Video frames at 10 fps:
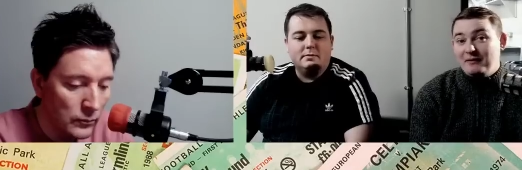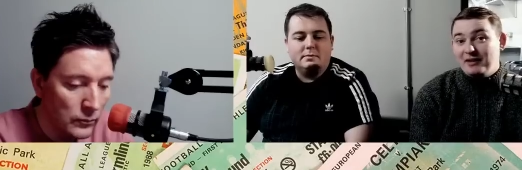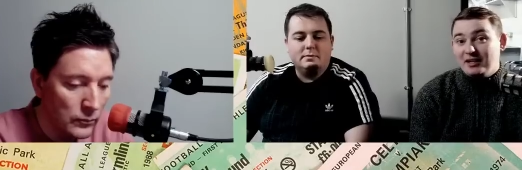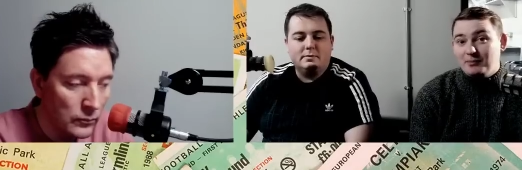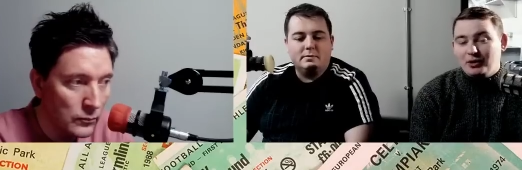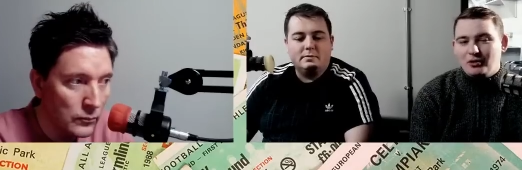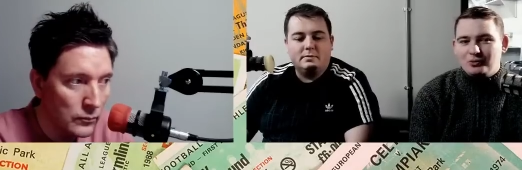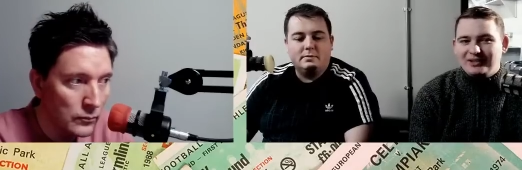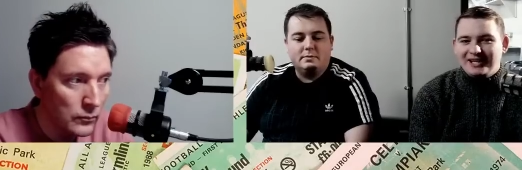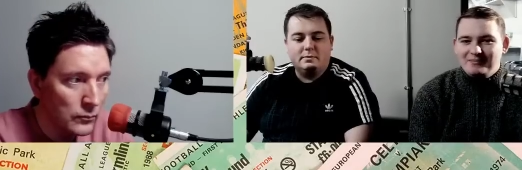Speaker 1: available
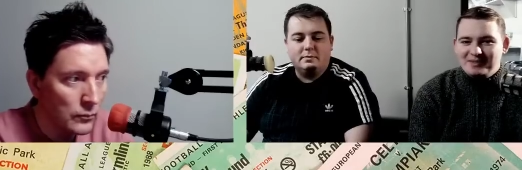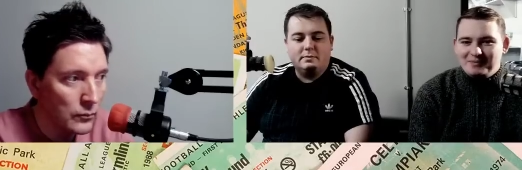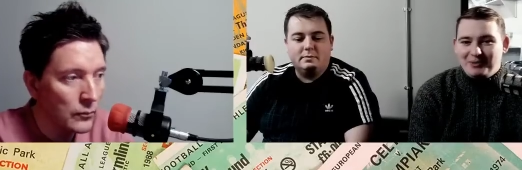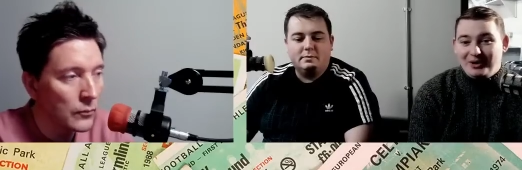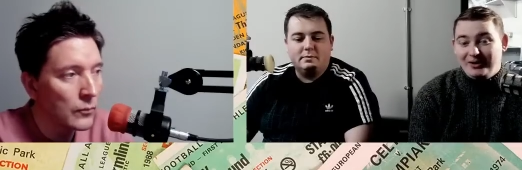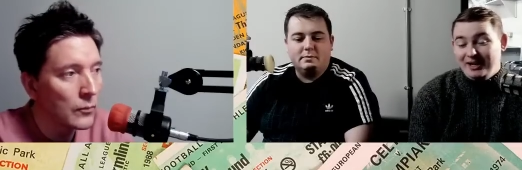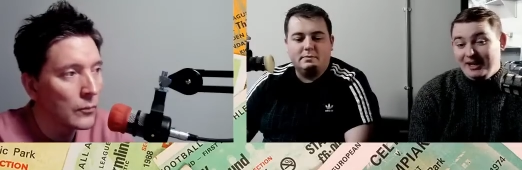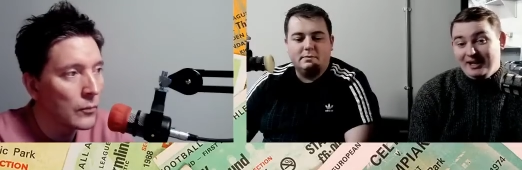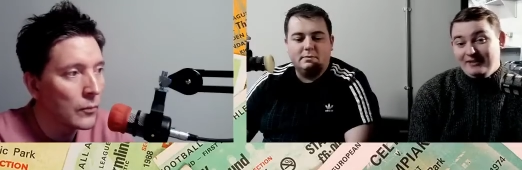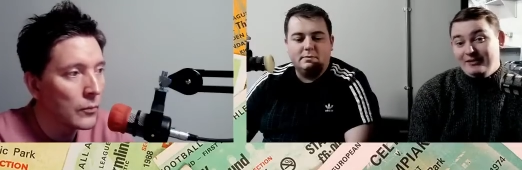all times, but
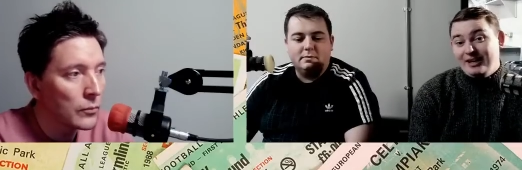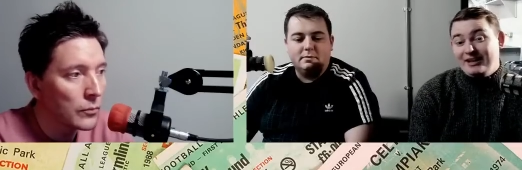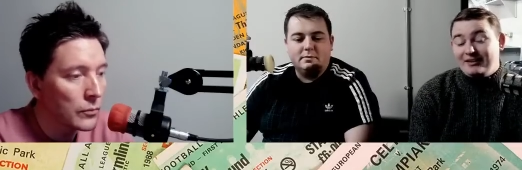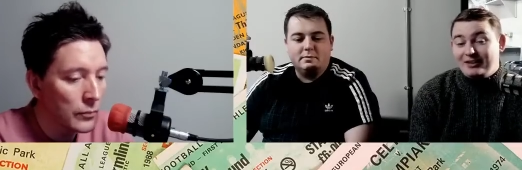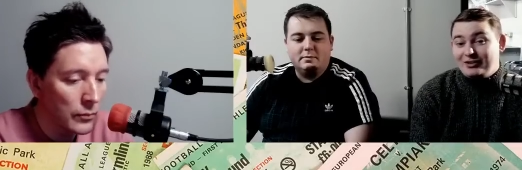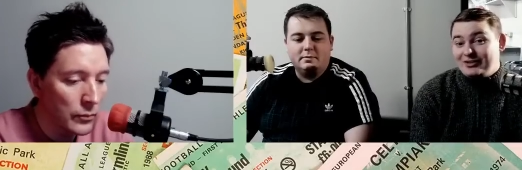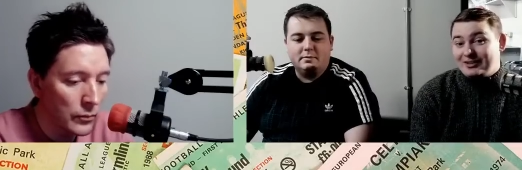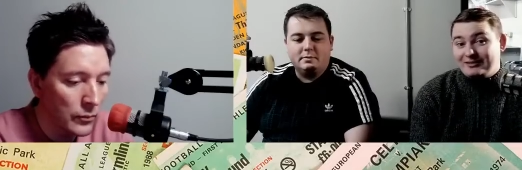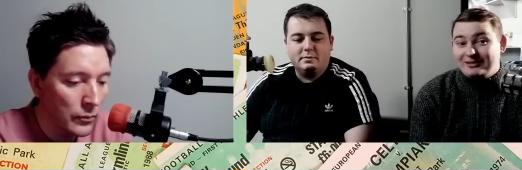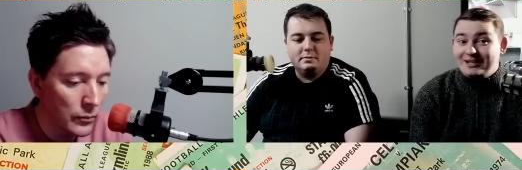the regulations are
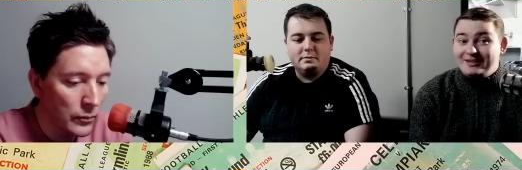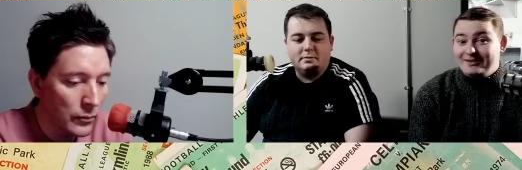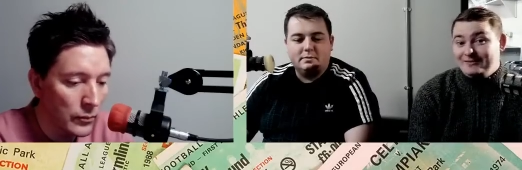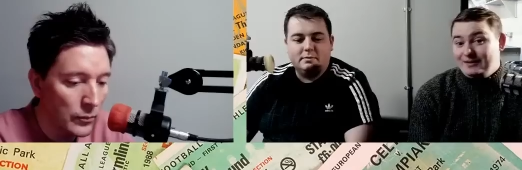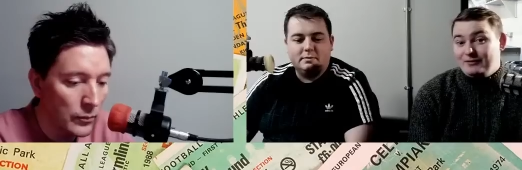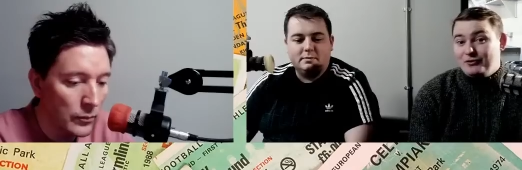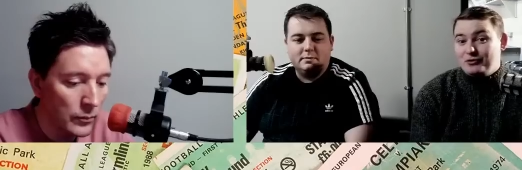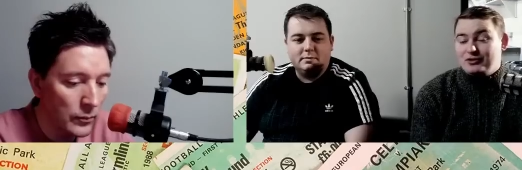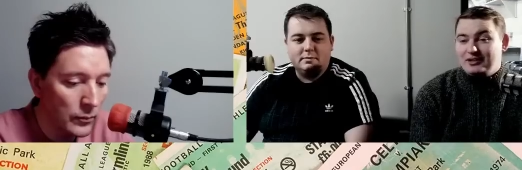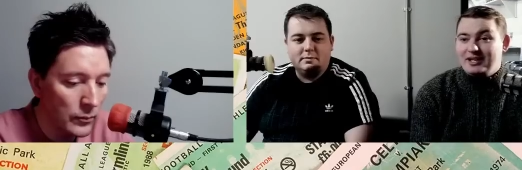clear, and
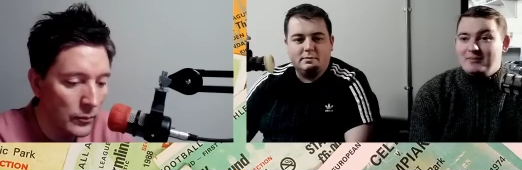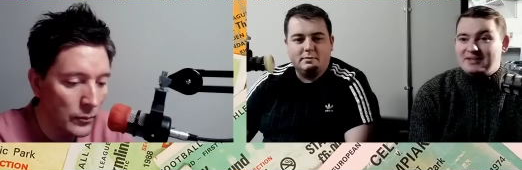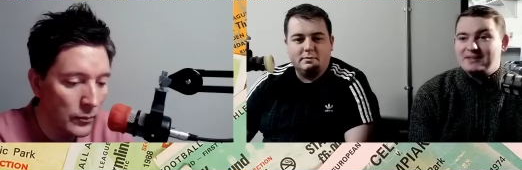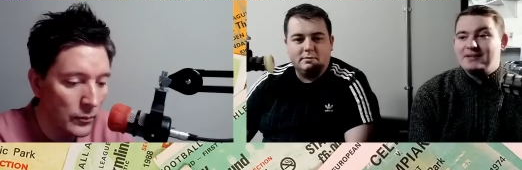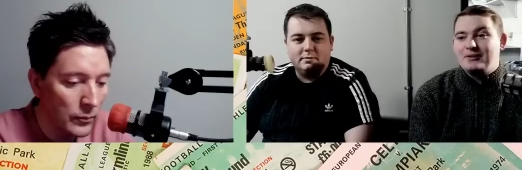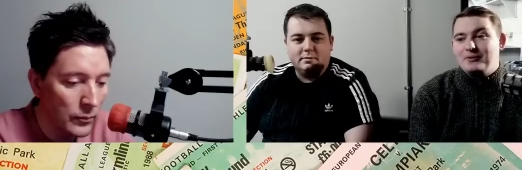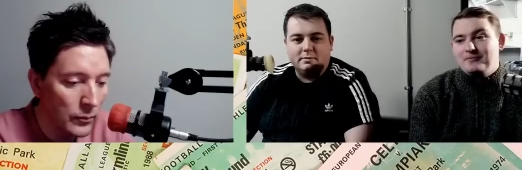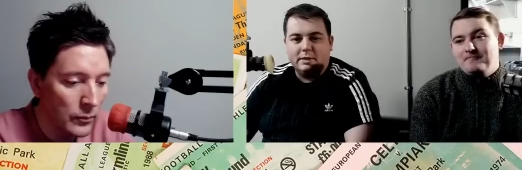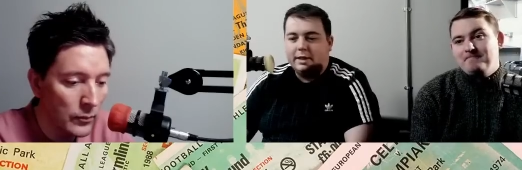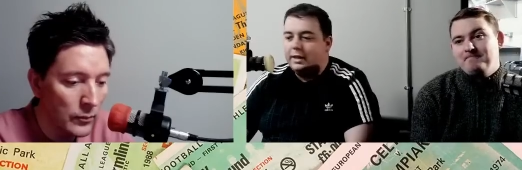unfortunately, he misses out.
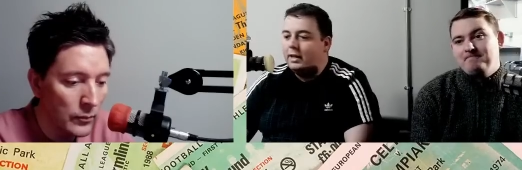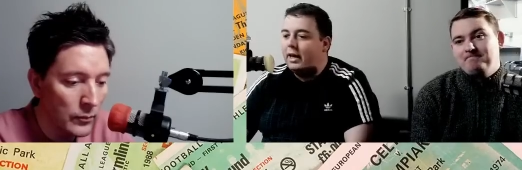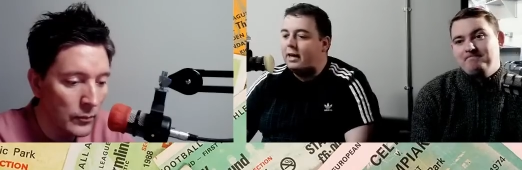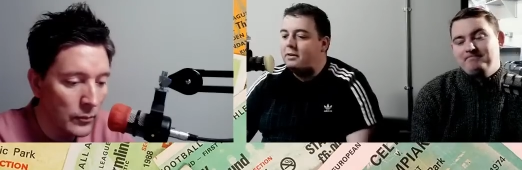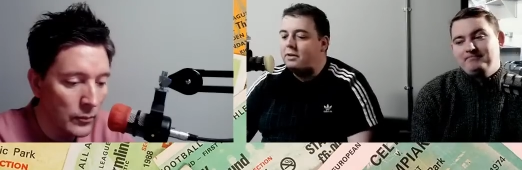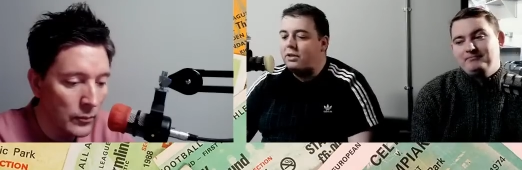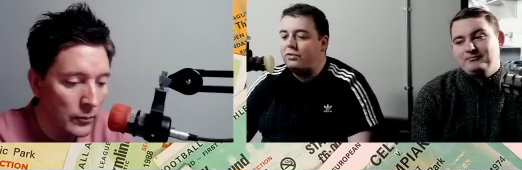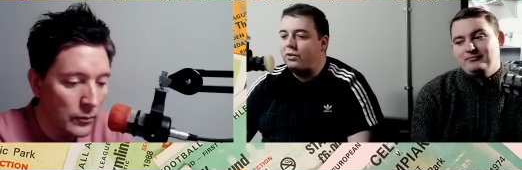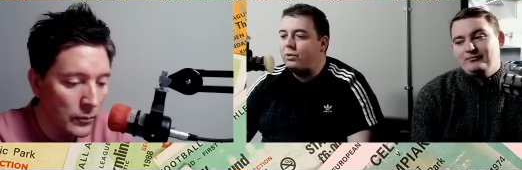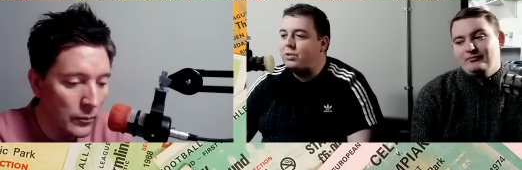
Speaker 2: Yeah, and just
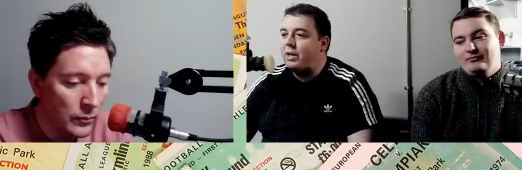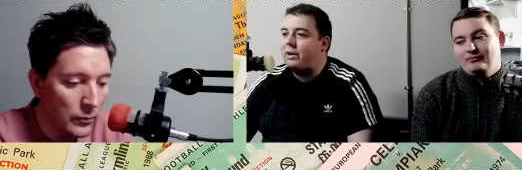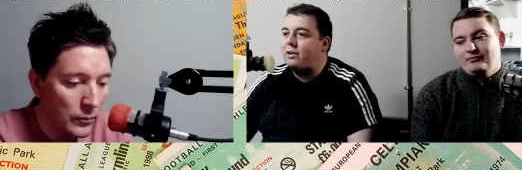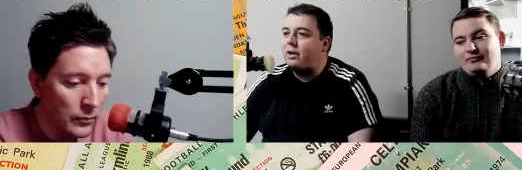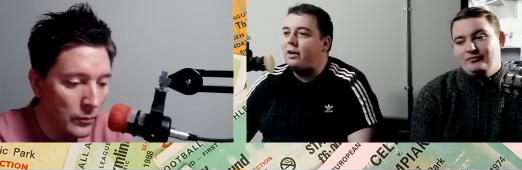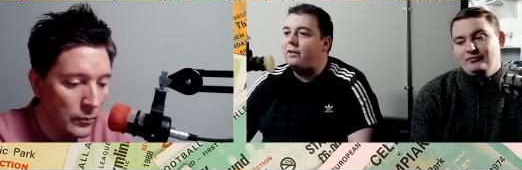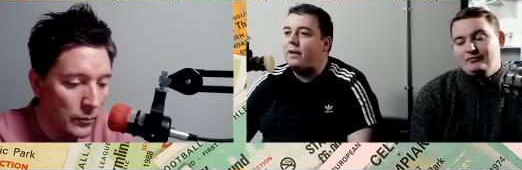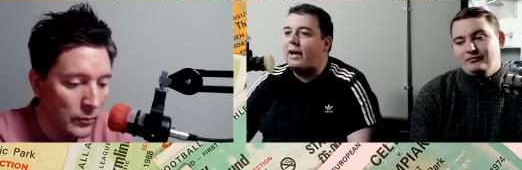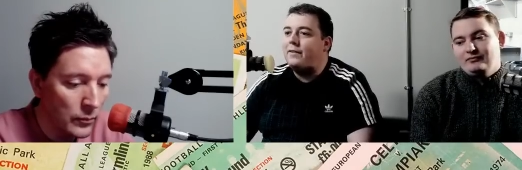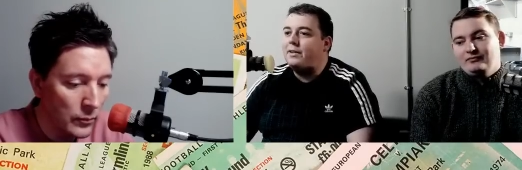for those that are, uh,
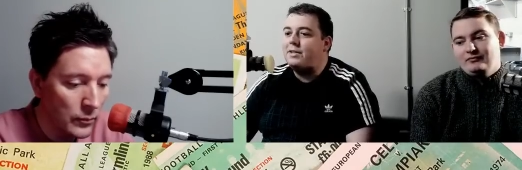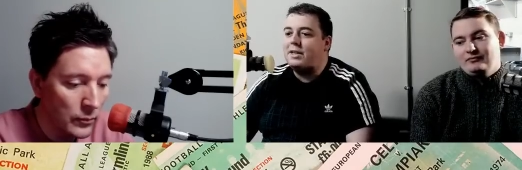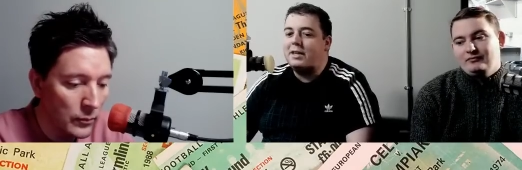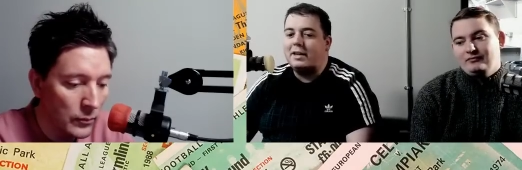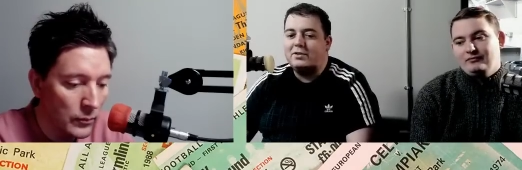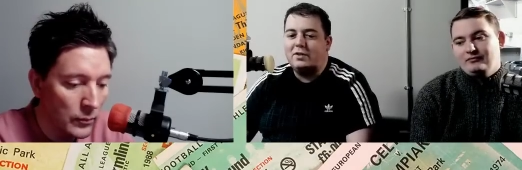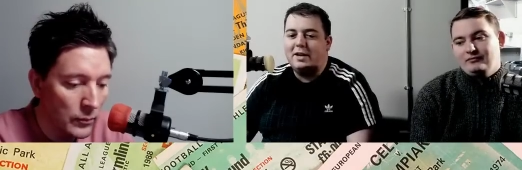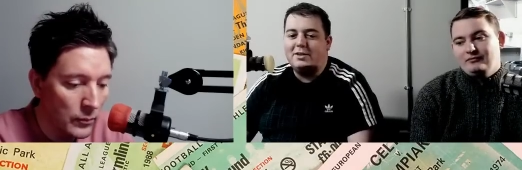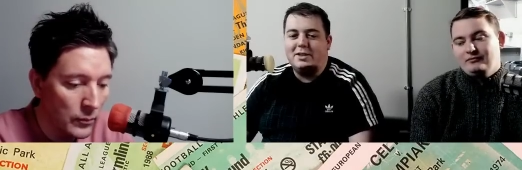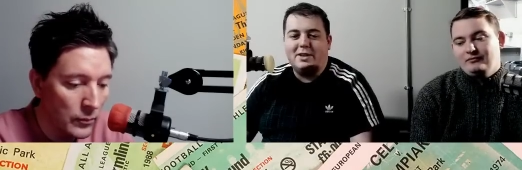haven't seen this
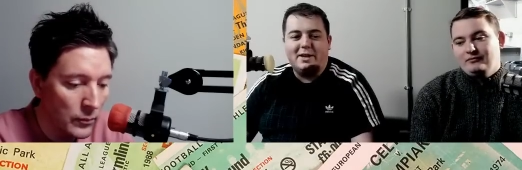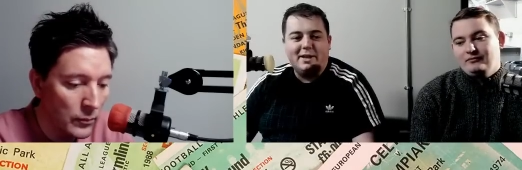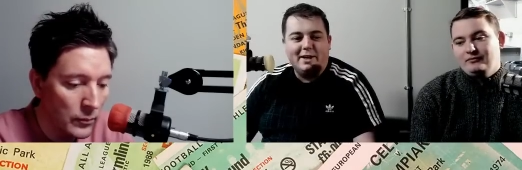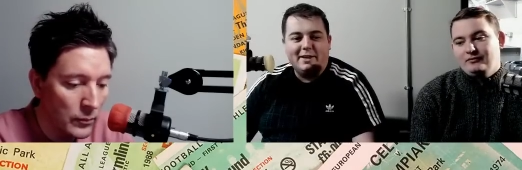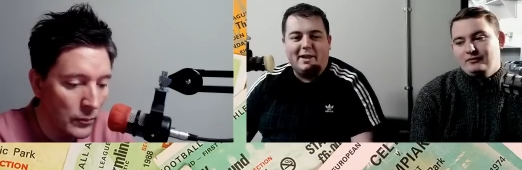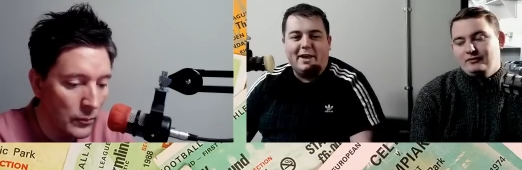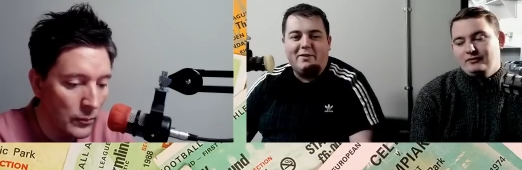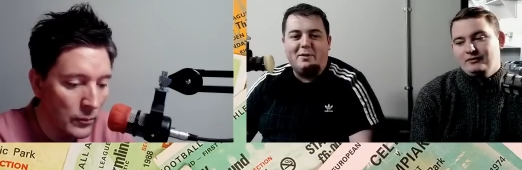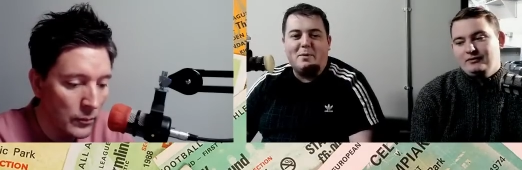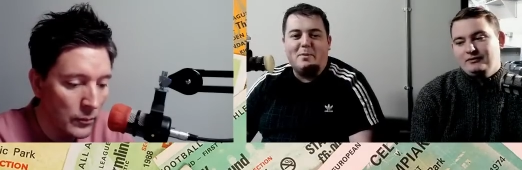face to the, the
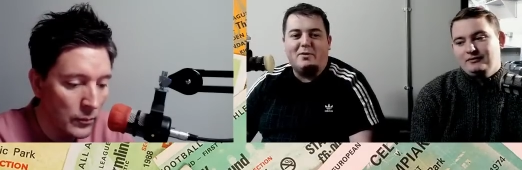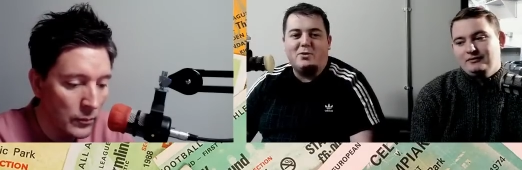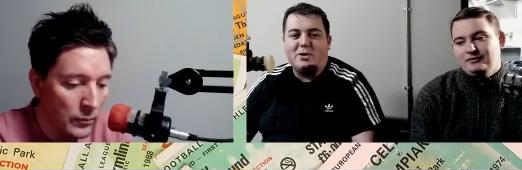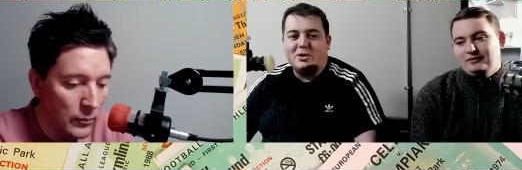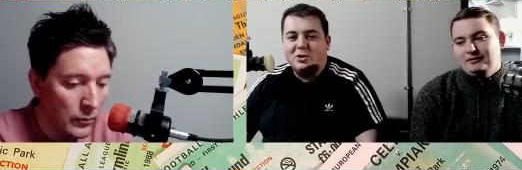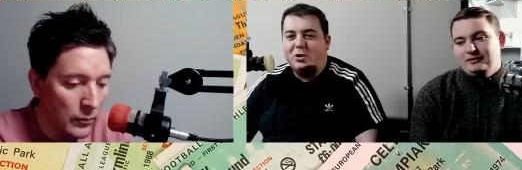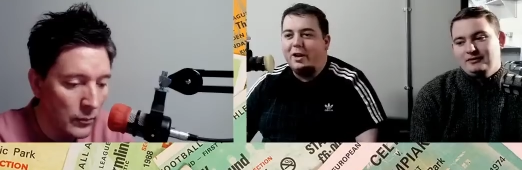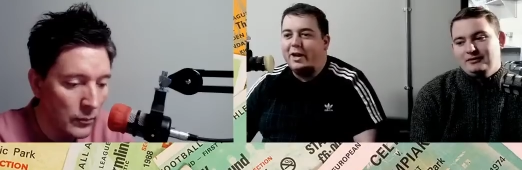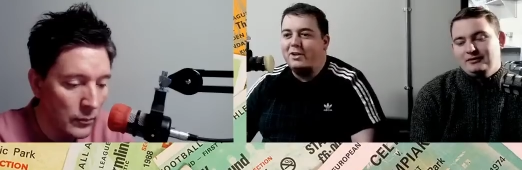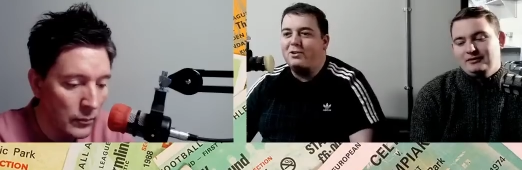left of me before, it's not
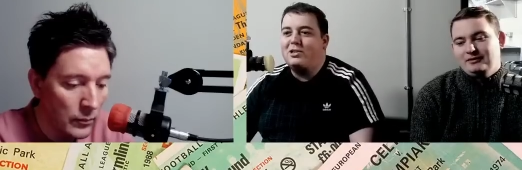like a young